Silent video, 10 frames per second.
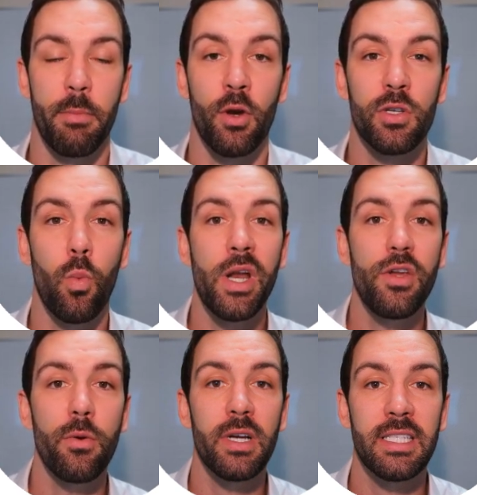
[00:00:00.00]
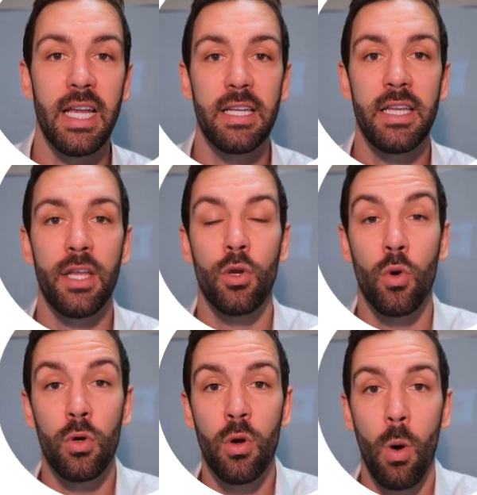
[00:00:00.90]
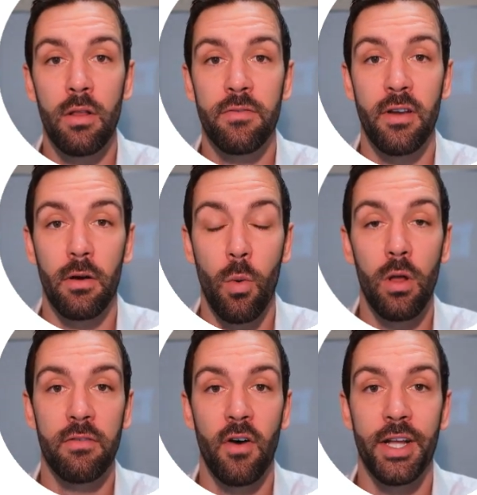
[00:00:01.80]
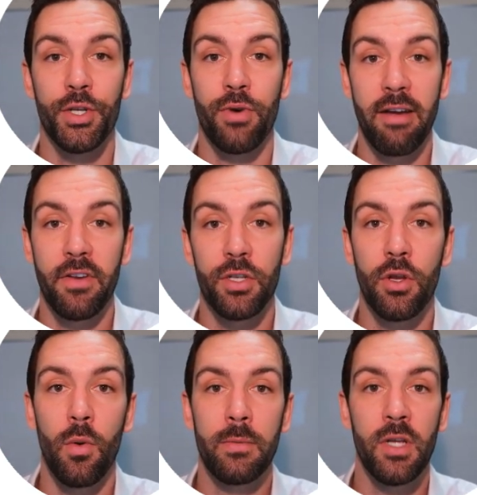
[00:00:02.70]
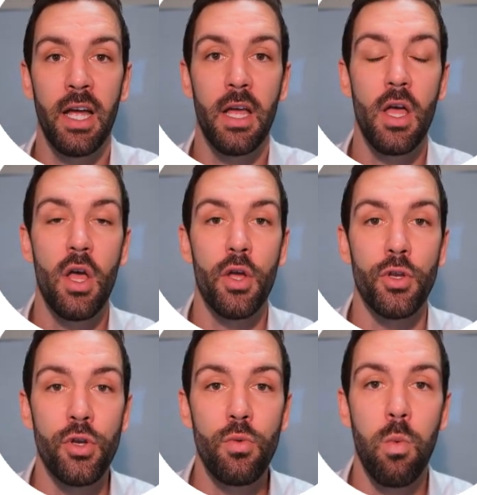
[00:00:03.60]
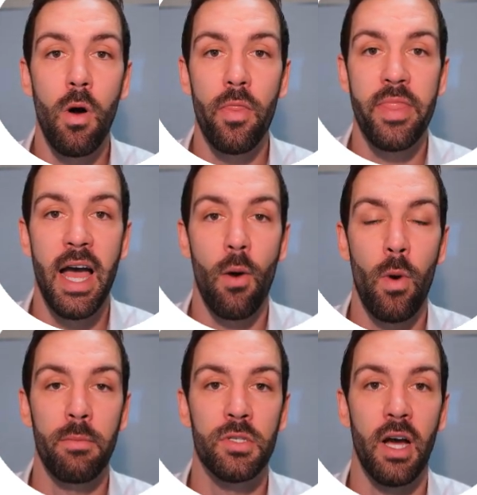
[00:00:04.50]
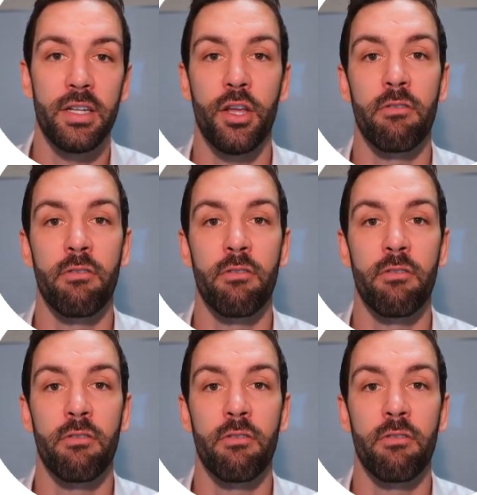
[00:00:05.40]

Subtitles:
Because when you are sending good qualified traffic to your website, you want that website to